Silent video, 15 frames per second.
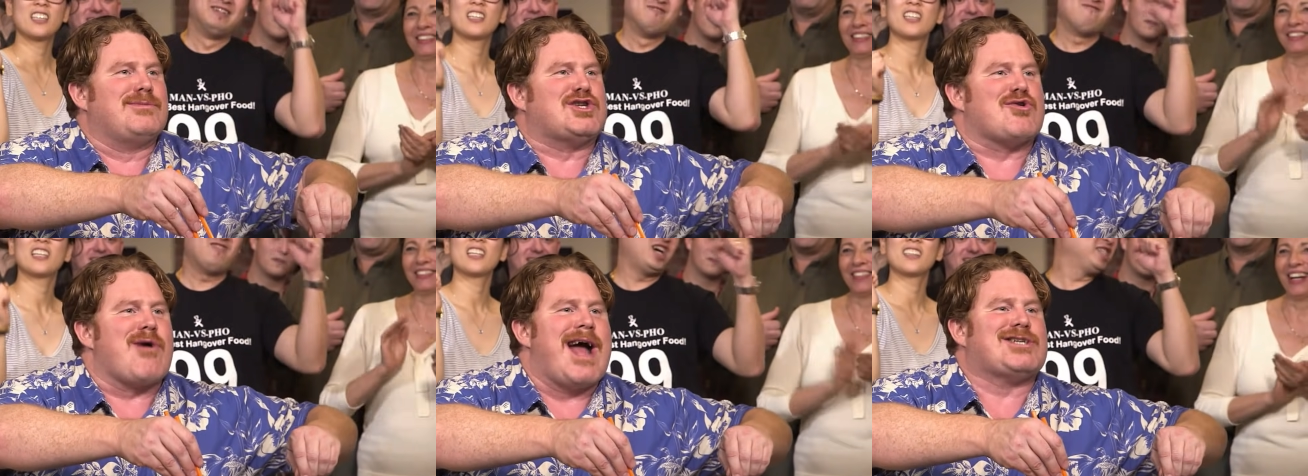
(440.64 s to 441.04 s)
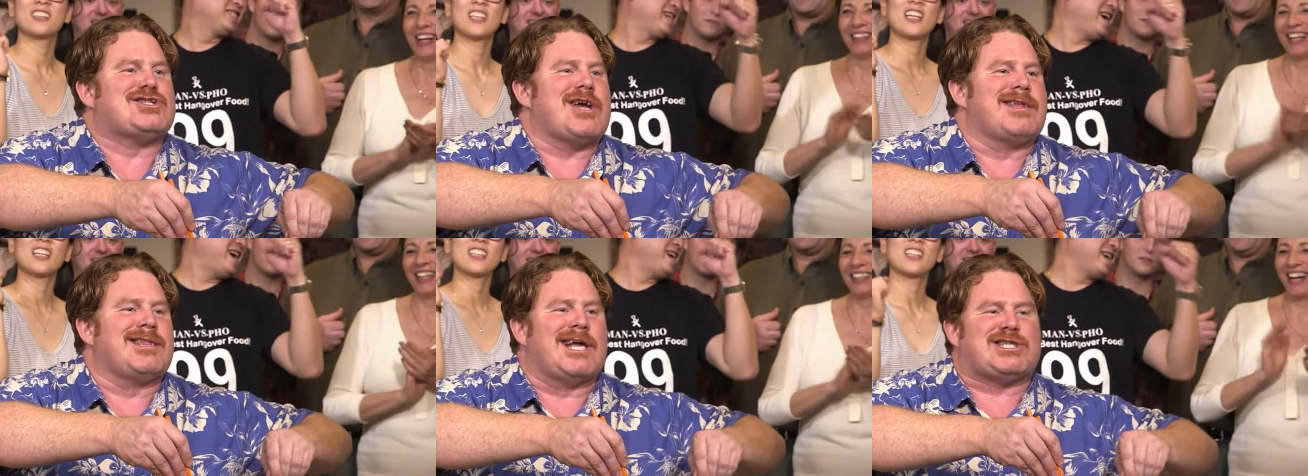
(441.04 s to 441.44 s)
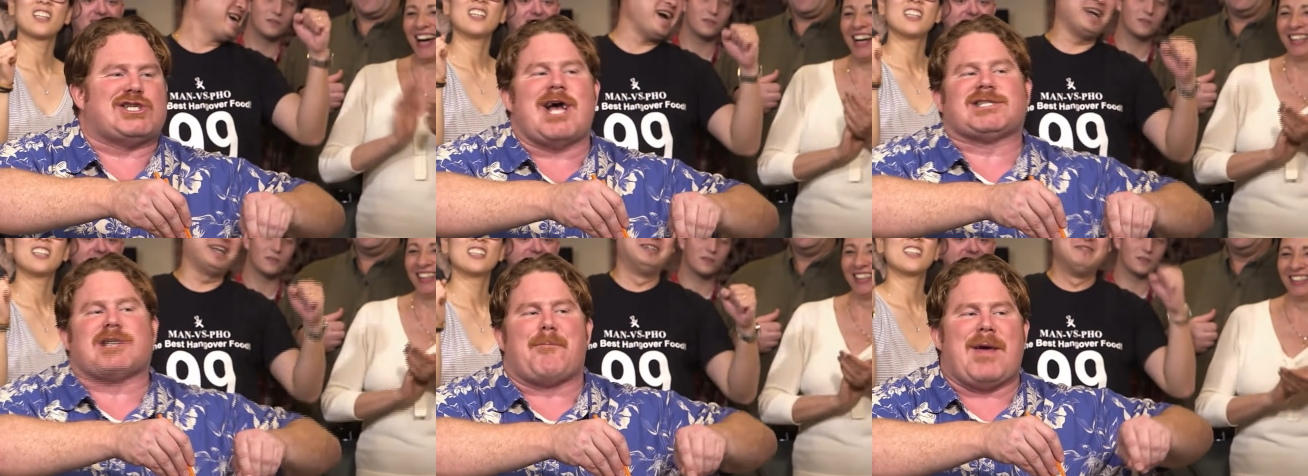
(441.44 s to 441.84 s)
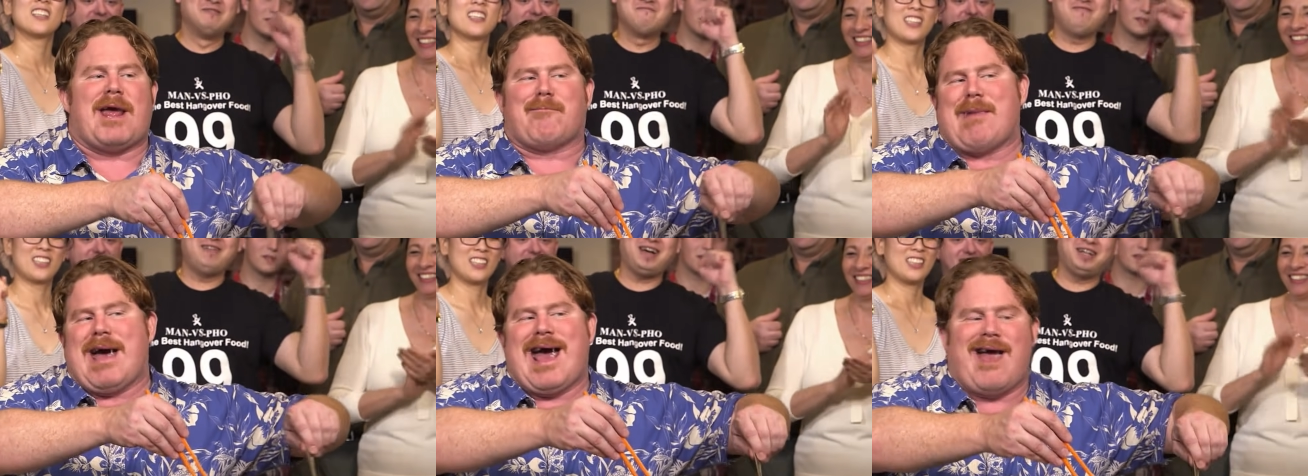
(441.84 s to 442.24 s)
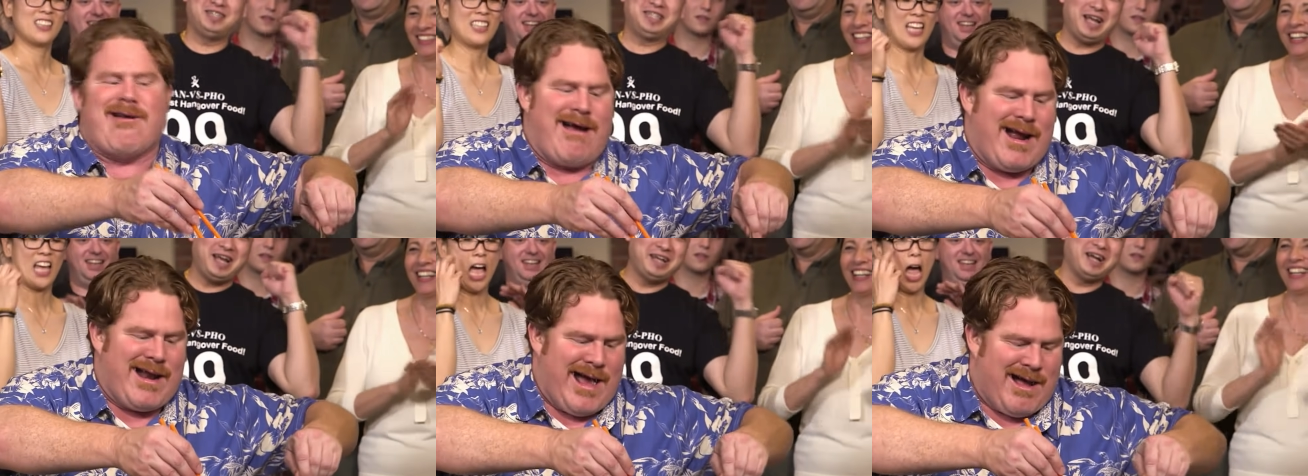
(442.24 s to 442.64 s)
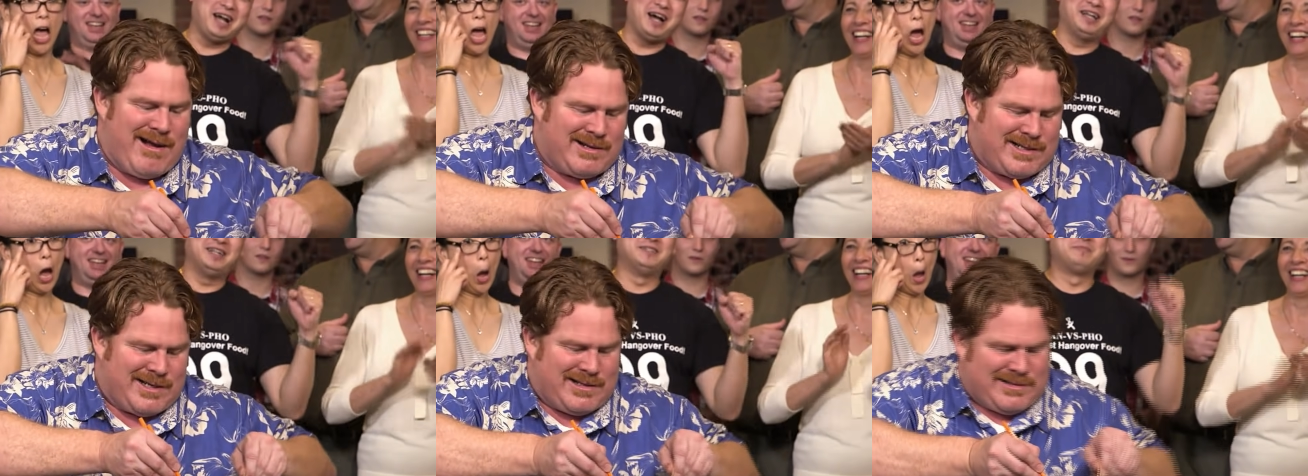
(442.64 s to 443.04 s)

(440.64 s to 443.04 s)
Speaker 1: I'm dredging the Chesapeake Bay right now.